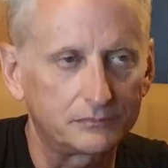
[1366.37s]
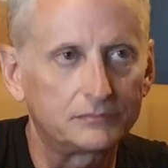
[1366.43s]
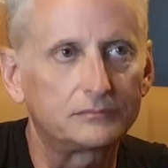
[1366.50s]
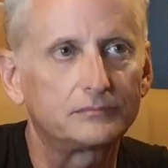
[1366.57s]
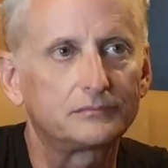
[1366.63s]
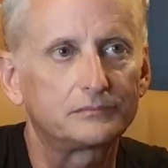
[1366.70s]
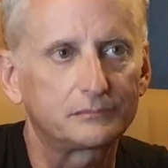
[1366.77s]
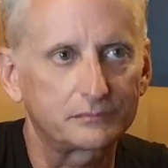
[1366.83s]
And
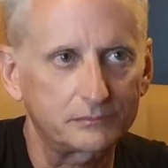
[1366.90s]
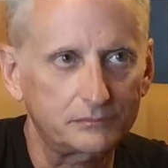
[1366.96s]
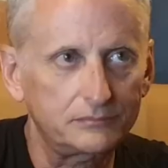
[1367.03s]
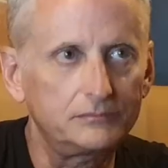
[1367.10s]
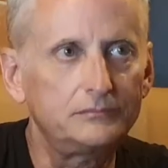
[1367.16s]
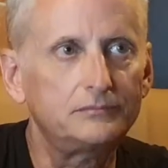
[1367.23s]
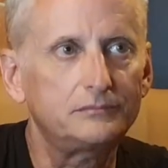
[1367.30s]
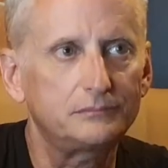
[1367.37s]
that was it.
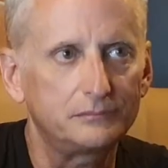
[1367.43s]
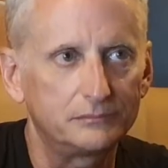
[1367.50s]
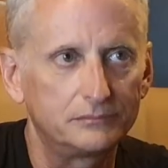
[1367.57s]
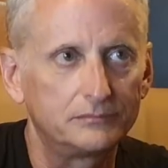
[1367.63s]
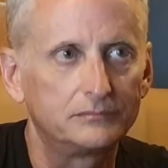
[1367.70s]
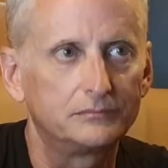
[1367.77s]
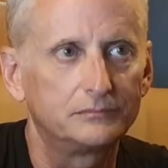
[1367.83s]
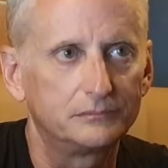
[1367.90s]
Like they
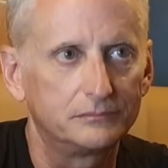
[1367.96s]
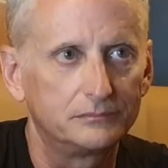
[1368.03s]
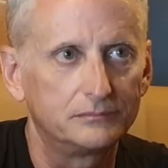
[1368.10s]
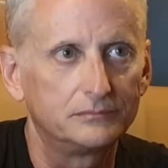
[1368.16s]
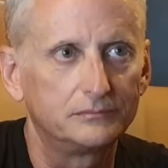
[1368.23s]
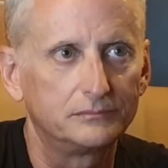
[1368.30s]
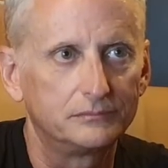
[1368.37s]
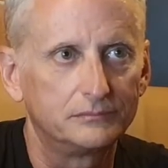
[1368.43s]
weren't, they weren't
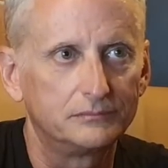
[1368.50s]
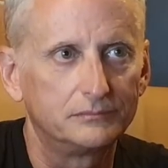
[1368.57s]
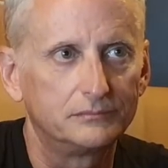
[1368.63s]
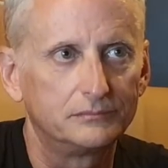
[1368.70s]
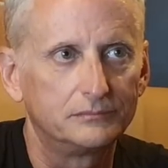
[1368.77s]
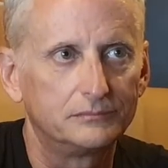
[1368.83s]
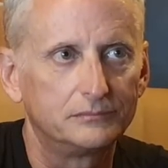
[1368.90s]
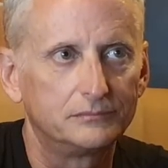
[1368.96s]
mean to me.
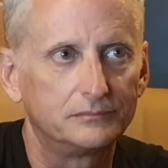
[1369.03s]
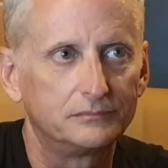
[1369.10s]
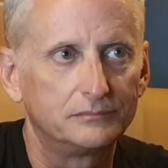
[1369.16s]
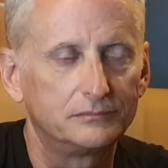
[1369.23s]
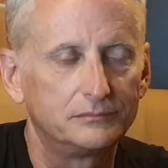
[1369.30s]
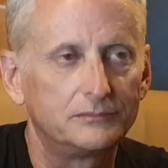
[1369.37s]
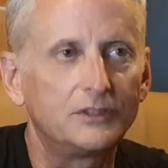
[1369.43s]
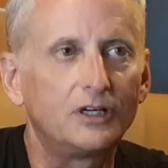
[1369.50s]
They weren't, you
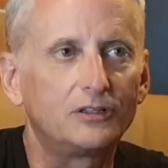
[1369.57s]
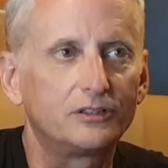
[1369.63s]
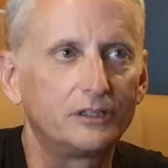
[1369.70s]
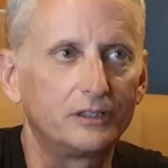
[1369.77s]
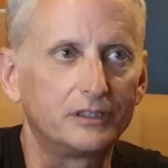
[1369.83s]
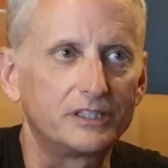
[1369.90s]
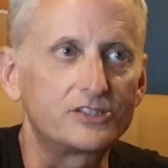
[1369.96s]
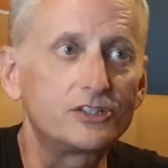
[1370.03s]
know, oh,
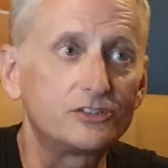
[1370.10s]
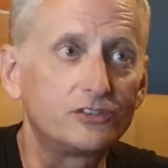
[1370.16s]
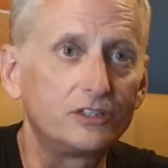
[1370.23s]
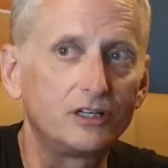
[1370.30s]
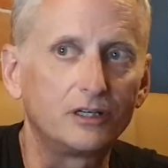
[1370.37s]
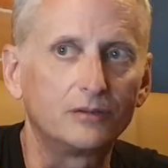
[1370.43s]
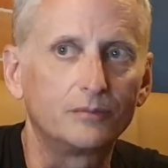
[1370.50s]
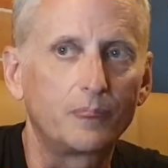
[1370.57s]

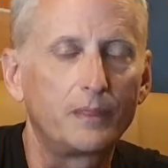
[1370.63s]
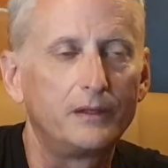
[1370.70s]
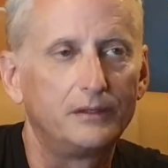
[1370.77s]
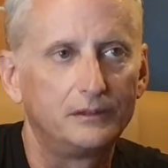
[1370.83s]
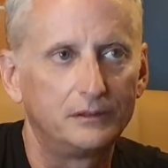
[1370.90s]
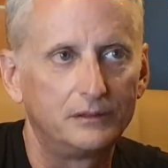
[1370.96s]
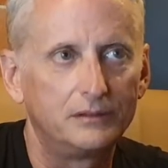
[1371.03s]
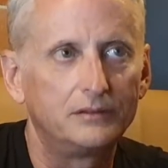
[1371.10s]

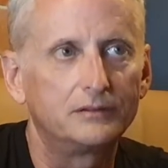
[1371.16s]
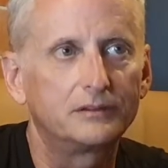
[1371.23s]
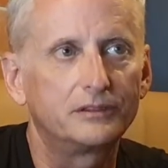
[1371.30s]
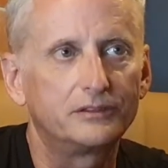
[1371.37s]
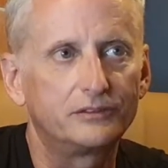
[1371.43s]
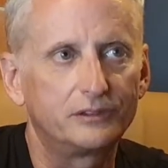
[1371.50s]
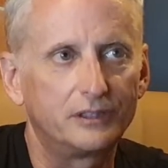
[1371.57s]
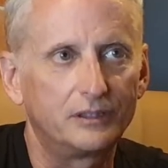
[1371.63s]
confrontational. Know.
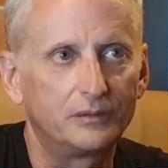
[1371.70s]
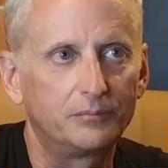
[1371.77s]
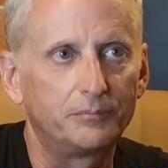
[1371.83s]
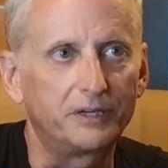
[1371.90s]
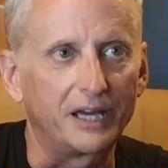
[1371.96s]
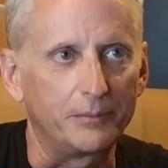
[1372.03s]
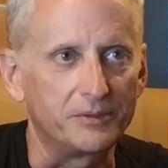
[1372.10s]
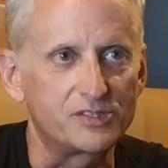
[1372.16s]
you know, know. they're very.
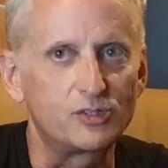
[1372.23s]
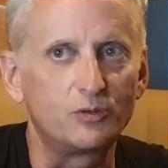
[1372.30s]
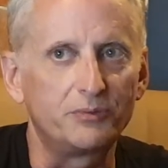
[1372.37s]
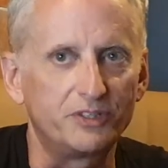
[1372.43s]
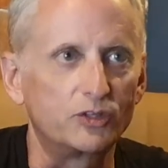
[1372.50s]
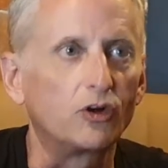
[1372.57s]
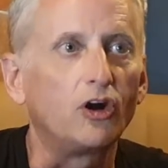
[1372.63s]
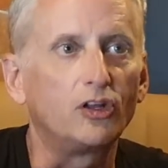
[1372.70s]
But I'm nice. assuming
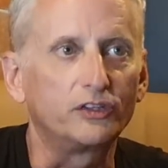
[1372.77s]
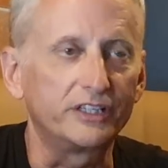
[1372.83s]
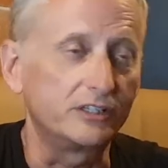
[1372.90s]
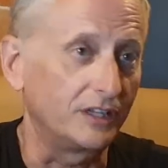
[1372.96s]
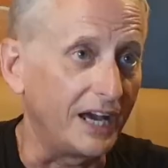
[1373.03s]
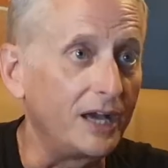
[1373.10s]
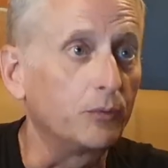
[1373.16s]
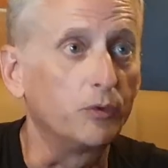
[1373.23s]
you're all
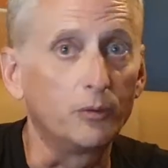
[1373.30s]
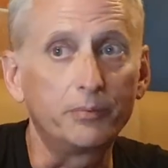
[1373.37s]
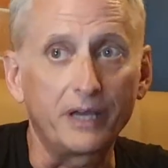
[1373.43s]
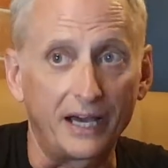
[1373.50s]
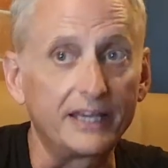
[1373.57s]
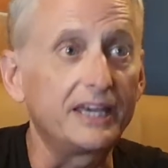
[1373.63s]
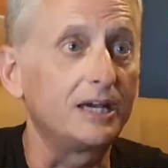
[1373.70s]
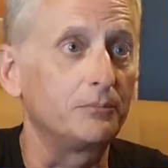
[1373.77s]
legal. I will be.
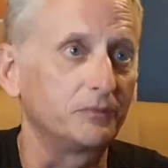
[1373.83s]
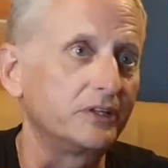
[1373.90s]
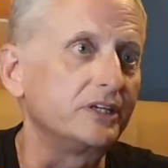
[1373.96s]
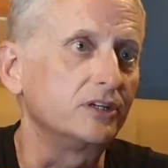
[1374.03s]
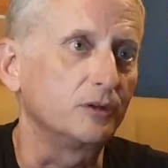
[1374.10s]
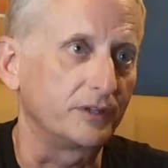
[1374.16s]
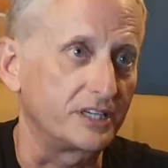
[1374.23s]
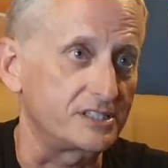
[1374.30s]
I am
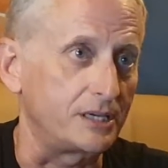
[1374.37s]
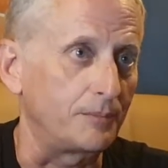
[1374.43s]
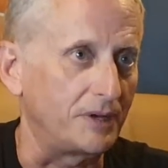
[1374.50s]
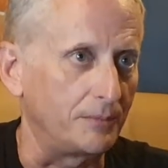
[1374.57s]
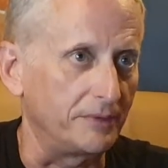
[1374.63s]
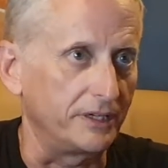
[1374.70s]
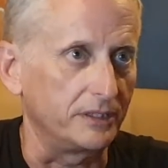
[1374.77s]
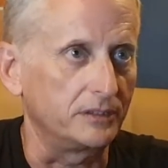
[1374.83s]
legal because I'm
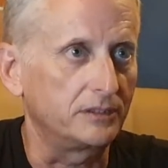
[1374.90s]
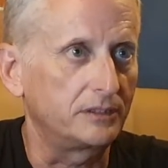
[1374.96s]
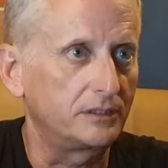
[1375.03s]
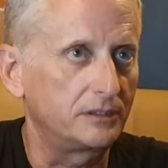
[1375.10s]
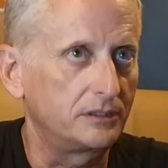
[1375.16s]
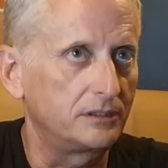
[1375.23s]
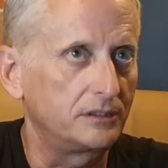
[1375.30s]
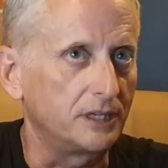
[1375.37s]
on my.
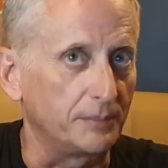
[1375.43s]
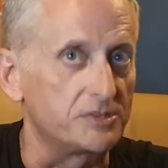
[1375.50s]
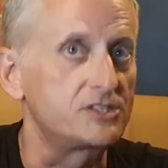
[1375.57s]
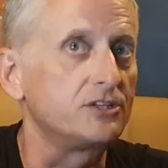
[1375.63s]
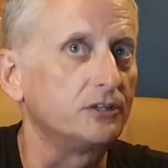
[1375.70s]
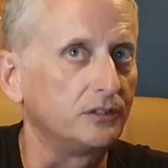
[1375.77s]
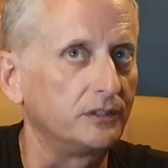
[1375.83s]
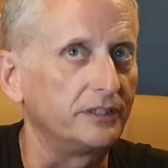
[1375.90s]
Yeah. I'm
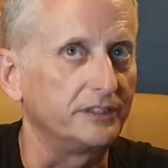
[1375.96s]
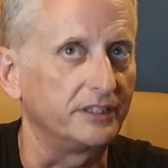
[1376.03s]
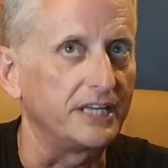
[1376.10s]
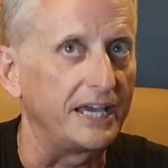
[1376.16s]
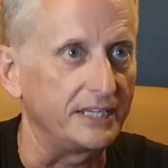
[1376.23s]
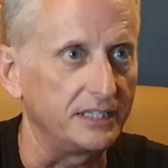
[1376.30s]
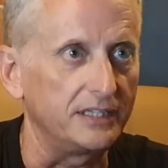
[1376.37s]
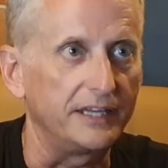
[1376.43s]
still in the
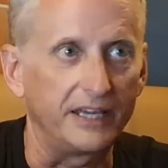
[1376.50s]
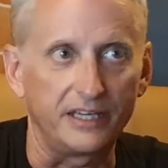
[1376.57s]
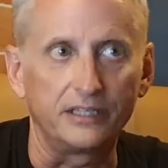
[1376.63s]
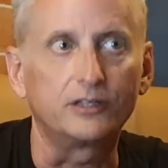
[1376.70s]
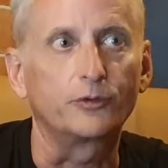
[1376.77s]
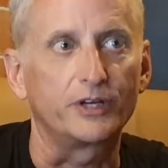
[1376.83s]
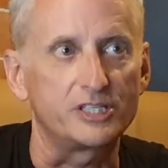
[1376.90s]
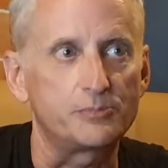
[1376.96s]

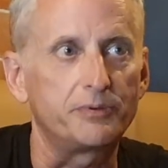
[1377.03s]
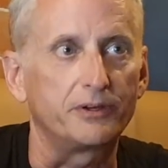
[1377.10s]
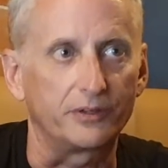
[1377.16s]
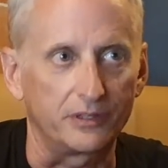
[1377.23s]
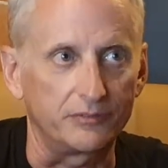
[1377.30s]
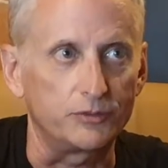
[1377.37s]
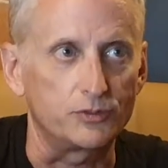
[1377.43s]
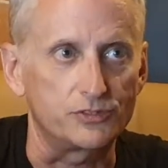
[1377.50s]
90-day grace
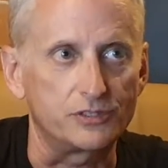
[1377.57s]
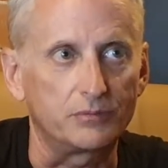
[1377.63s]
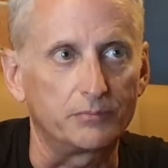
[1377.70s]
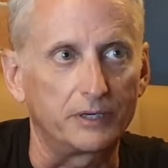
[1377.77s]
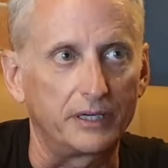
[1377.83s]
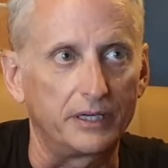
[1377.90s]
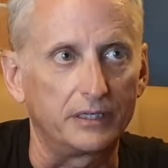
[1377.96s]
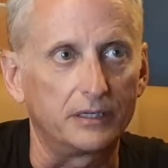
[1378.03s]
period of using
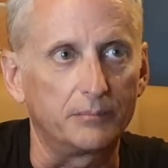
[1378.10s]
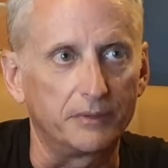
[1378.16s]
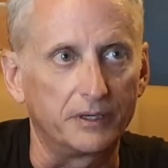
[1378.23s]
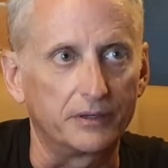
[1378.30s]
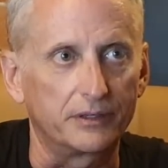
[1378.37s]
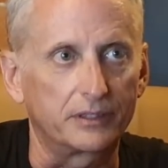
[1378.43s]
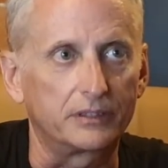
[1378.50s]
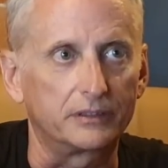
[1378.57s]
yeah. my
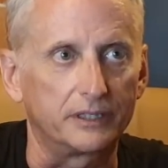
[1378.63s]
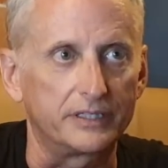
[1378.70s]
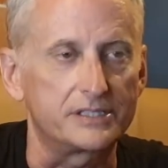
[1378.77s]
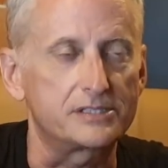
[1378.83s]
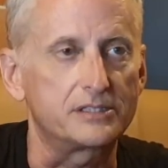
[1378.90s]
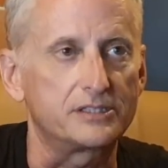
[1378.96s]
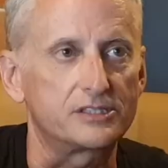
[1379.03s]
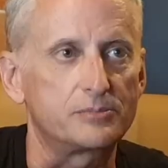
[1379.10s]
American
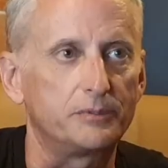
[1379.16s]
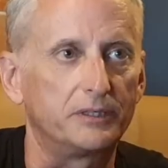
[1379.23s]
license.